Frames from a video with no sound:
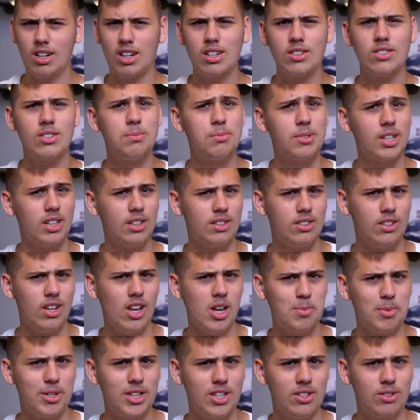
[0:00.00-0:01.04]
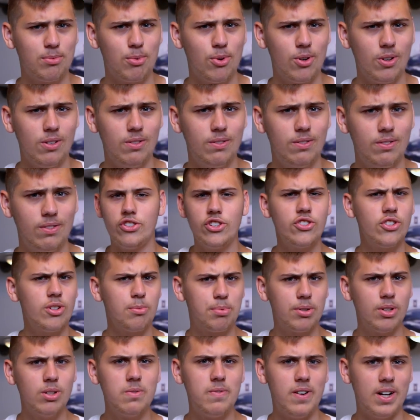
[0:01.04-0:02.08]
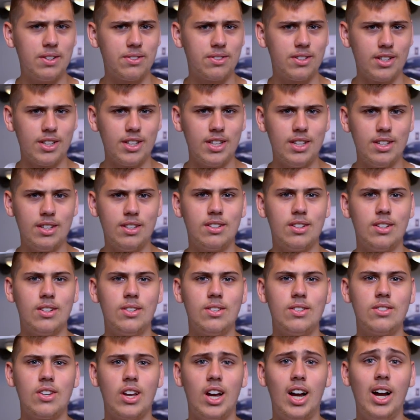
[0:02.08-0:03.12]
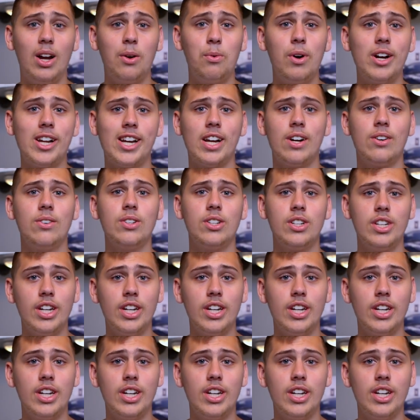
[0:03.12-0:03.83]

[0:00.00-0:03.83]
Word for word: kind of seems like a scam at this point. Just to prove how silly this is, I went out